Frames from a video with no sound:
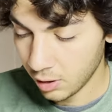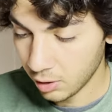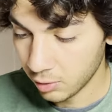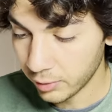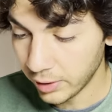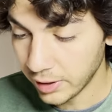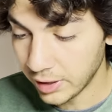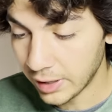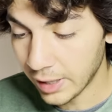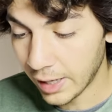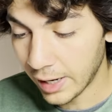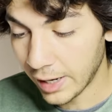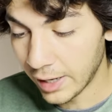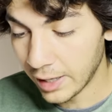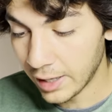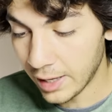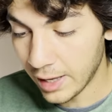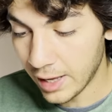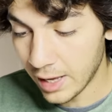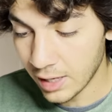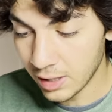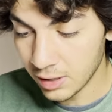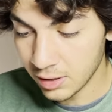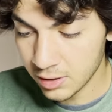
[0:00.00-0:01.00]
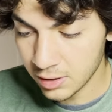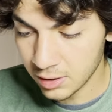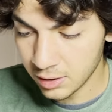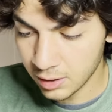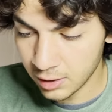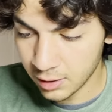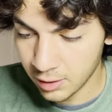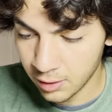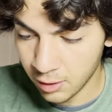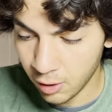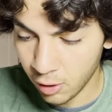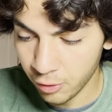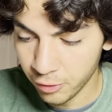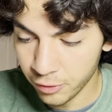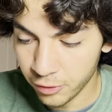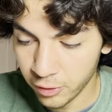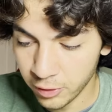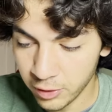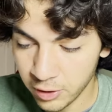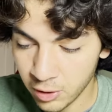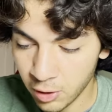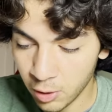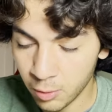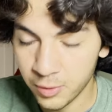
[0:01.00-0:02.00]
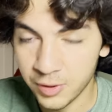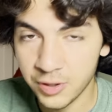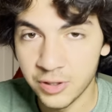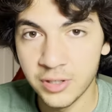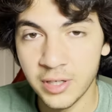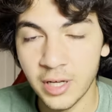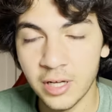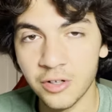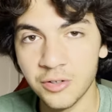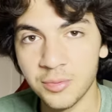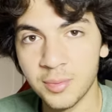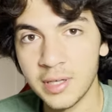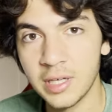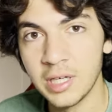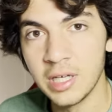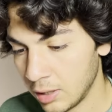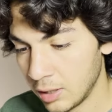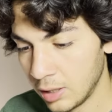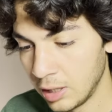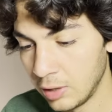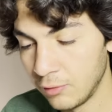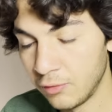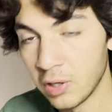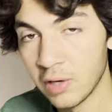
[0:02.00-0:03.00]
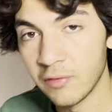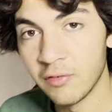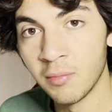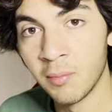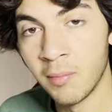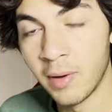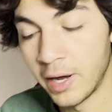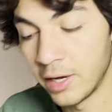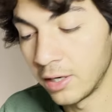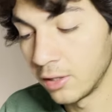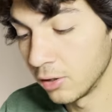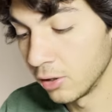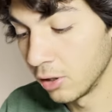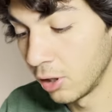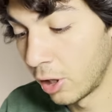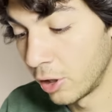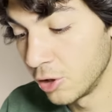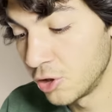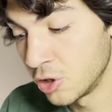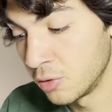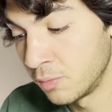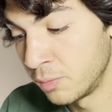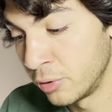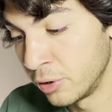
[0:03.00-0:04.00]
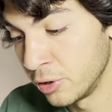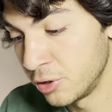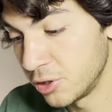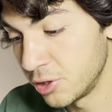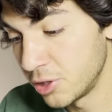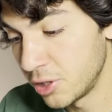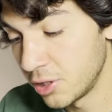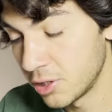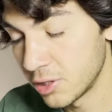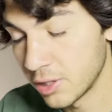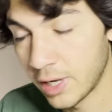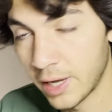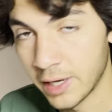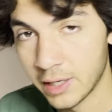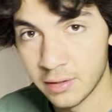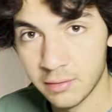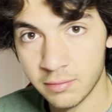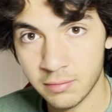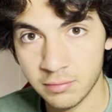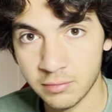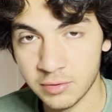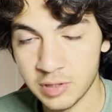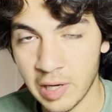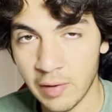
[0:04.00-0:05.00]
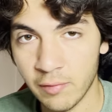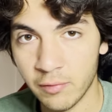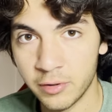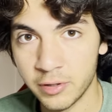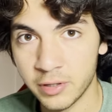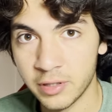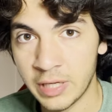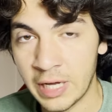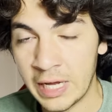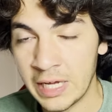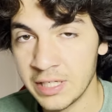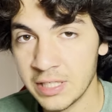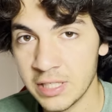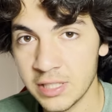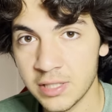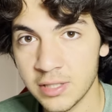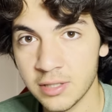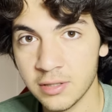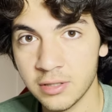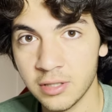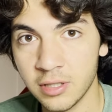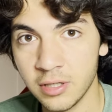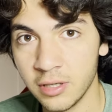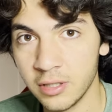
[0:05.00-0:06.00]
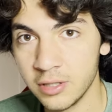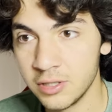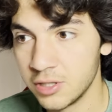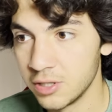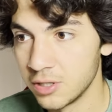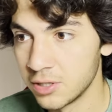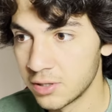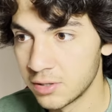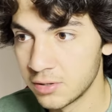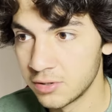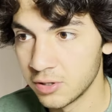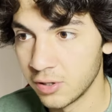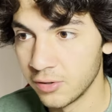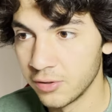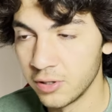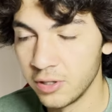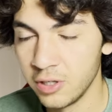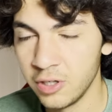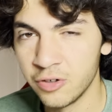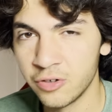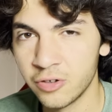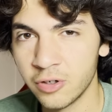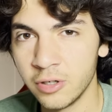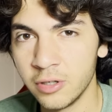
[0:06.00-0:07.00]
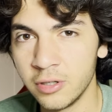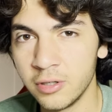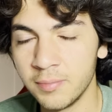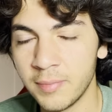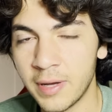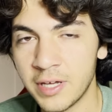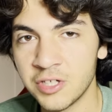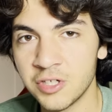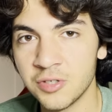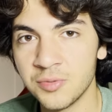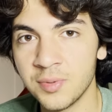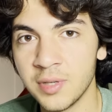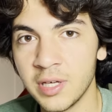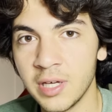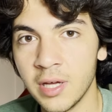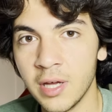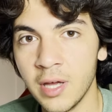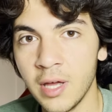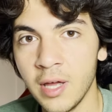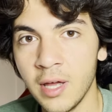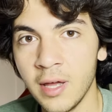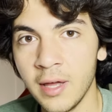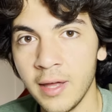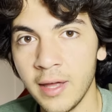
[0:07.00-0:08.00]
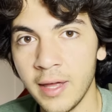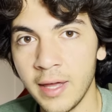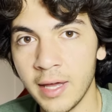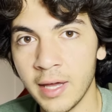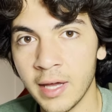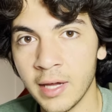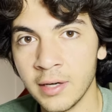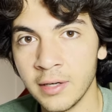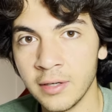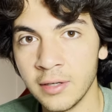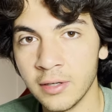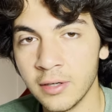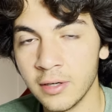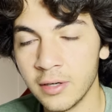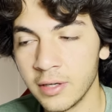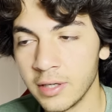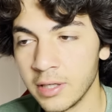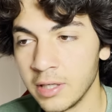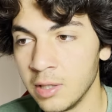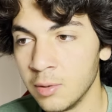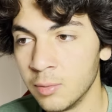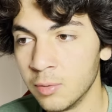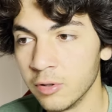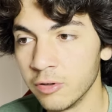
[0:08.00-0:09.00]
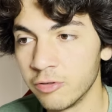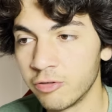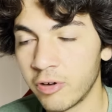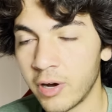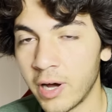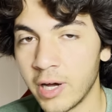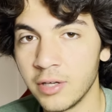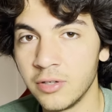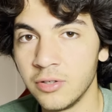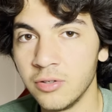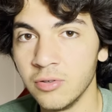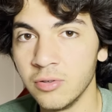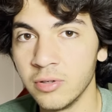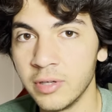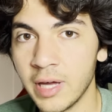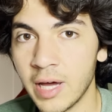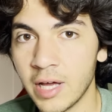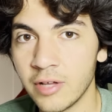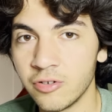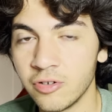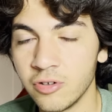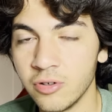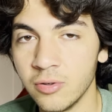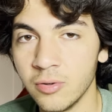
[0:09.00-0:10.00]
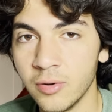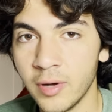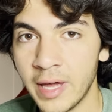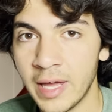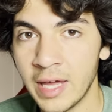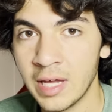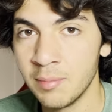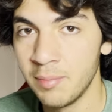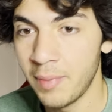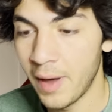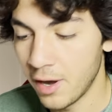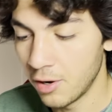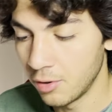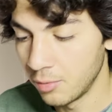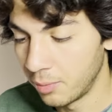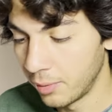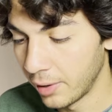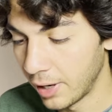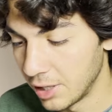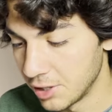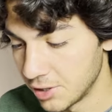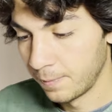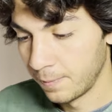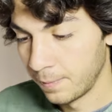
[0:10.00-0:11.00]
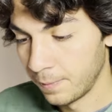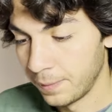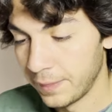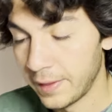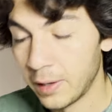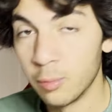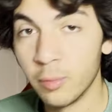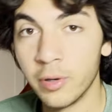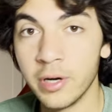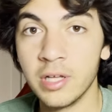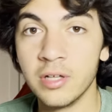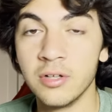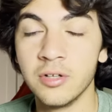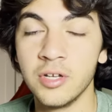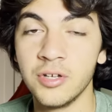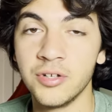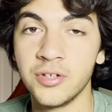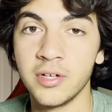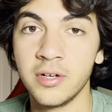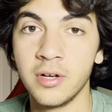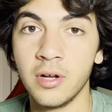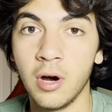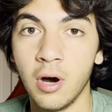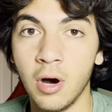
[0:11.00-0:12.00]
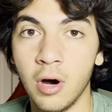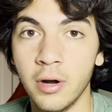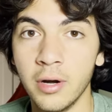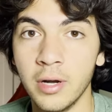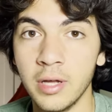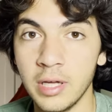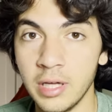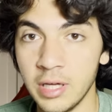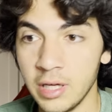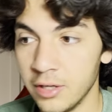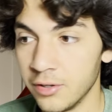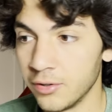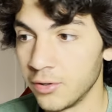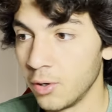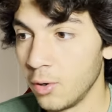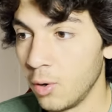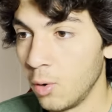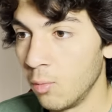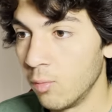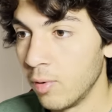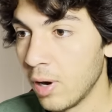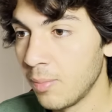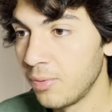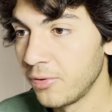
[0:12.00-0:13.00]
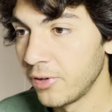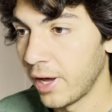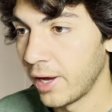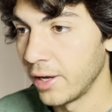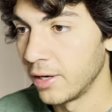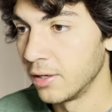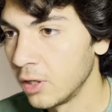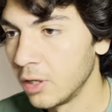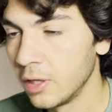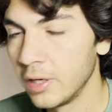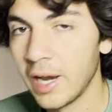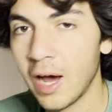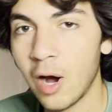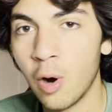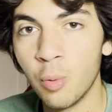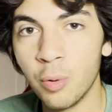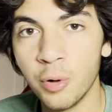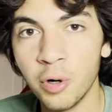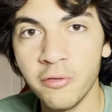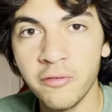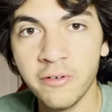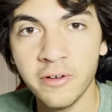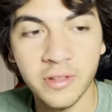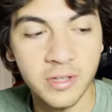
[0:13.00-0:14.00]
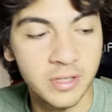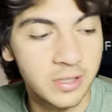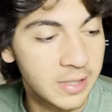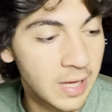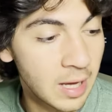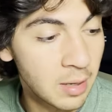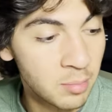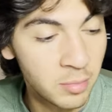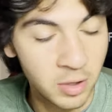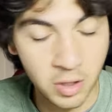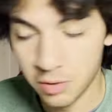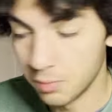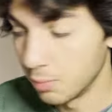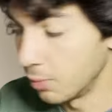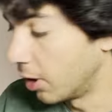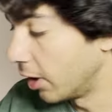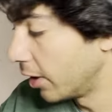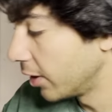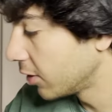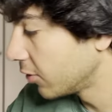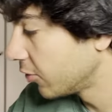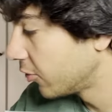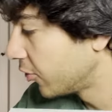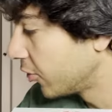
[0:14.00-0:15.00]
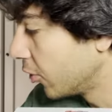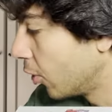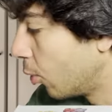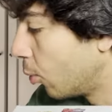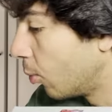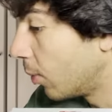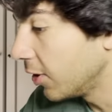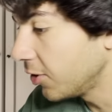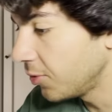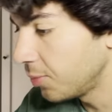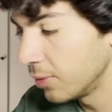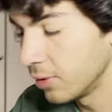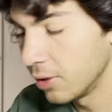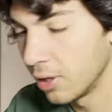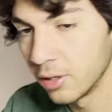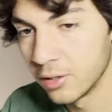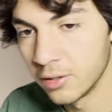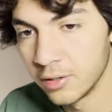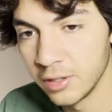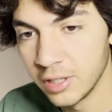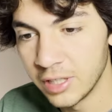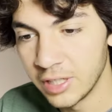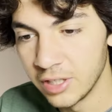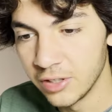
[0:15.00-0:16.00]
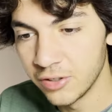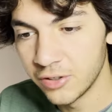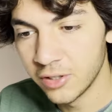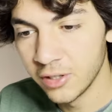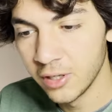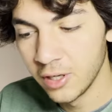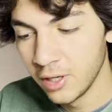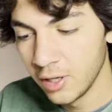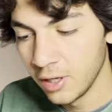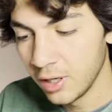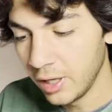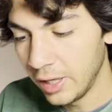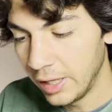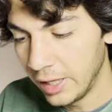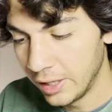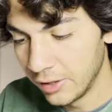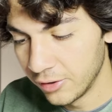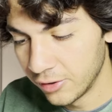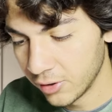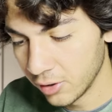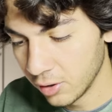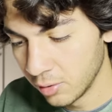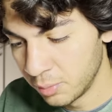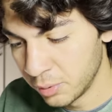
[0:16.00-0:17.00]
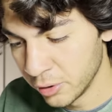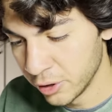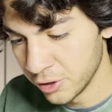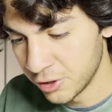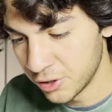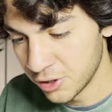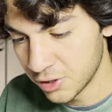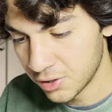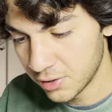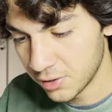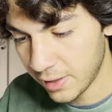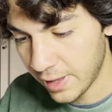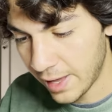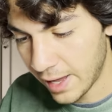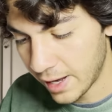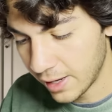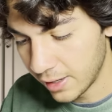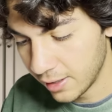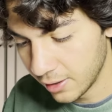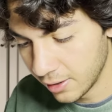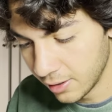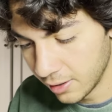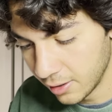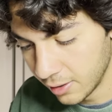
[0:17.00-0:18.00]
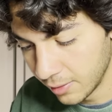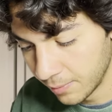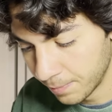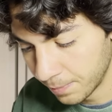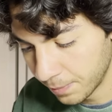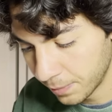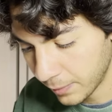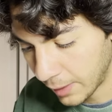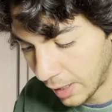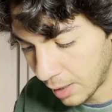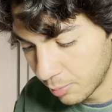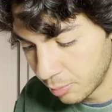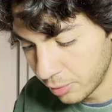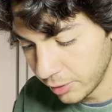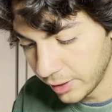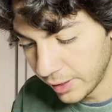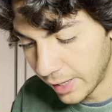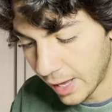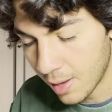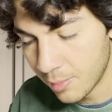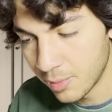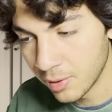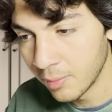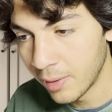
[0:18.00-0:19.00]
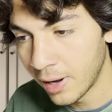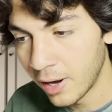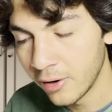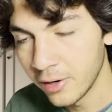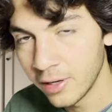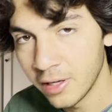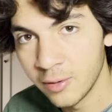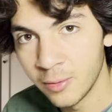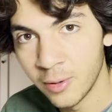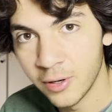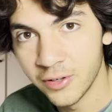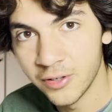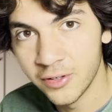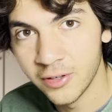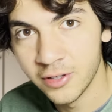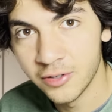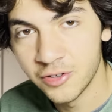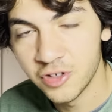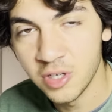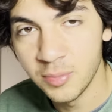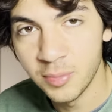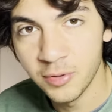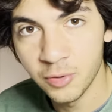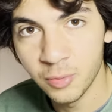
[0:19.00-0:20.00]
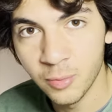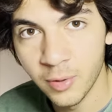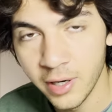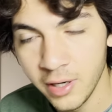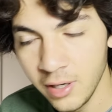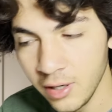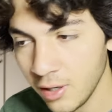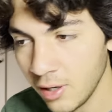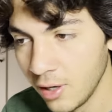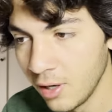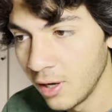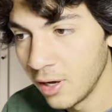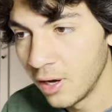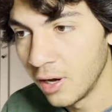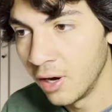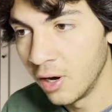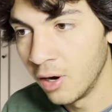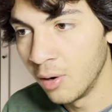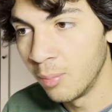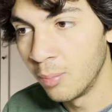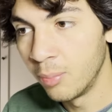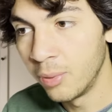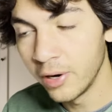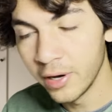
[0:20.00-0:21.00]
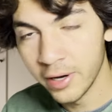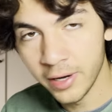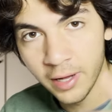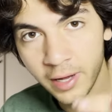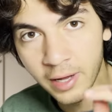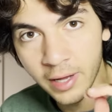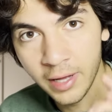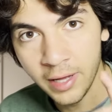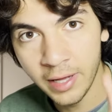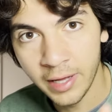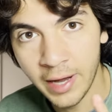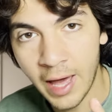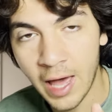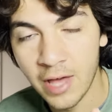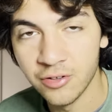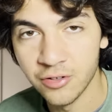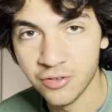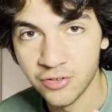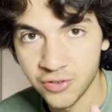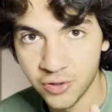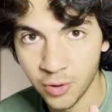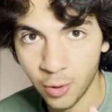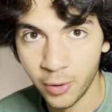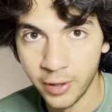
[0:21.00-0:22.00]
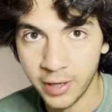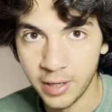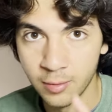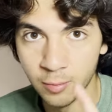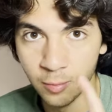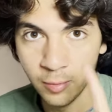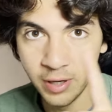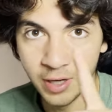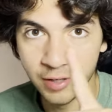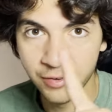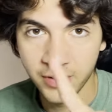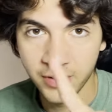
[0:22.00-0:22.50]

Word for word: great guy. And uh, also, he always tells me if you have in mind larger purchases like several cases, uh, just join the Discord, message me, and uh, he will try to get you a better price than what is listed on his website. Now, we're over the 10 minute mark. So, once below on the list is a purchase that um, I'm pretty happy about. It was the cheapest one, uh, but it has a story. Wait a